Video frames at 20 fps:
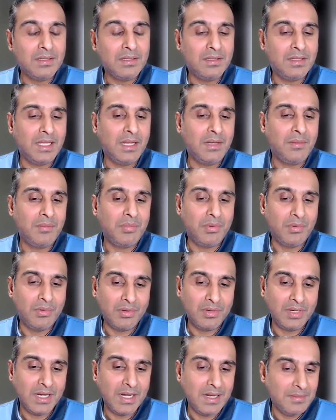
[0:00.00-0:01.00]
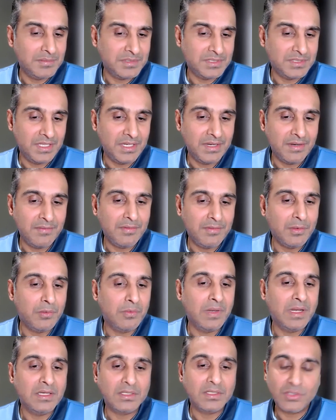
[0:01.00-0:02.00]
that program's interview
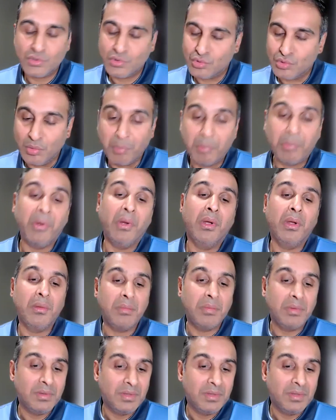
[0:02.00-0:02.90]
went superb.